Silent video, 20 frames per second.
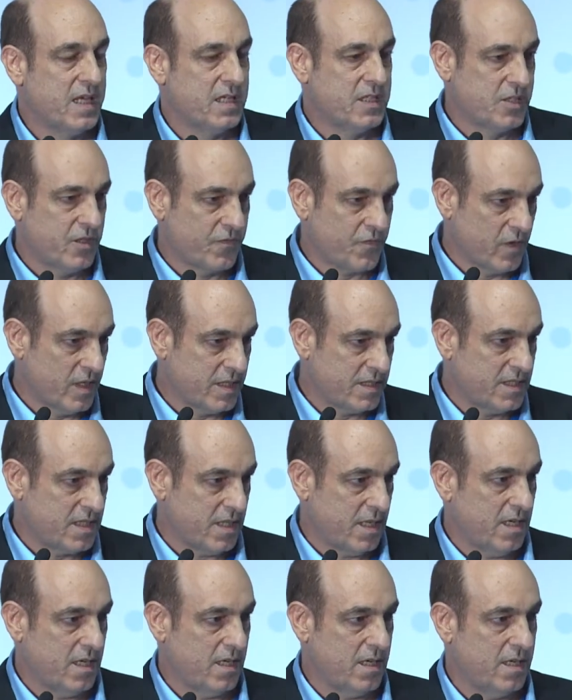different
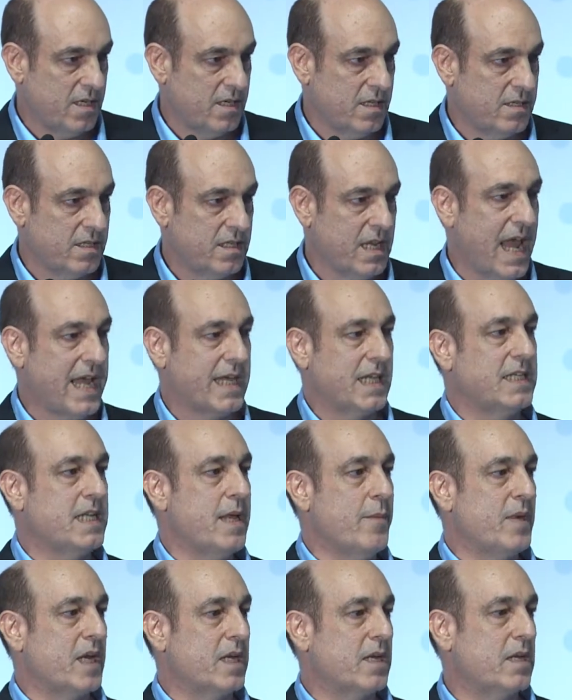
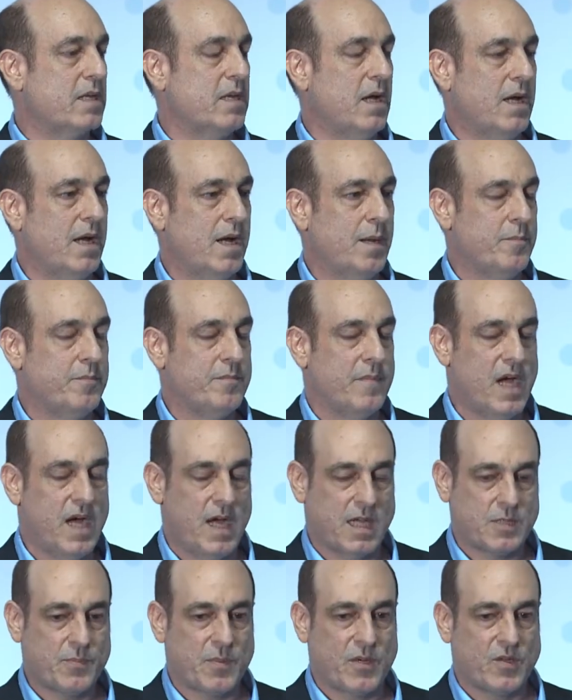academic
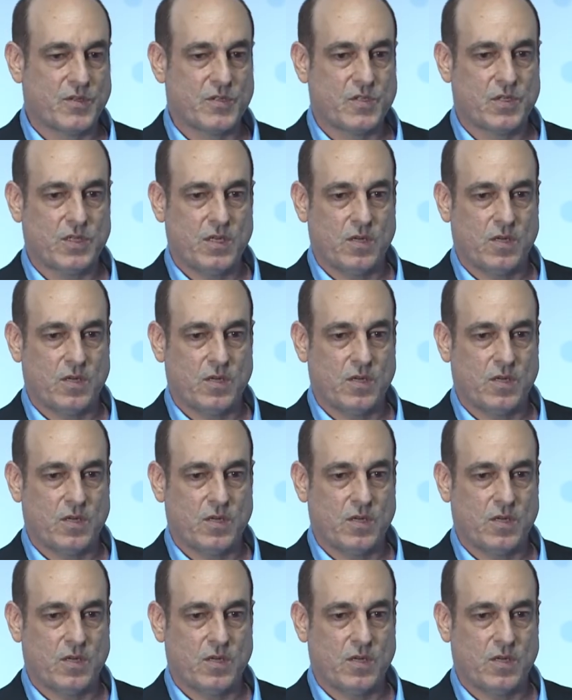hospitals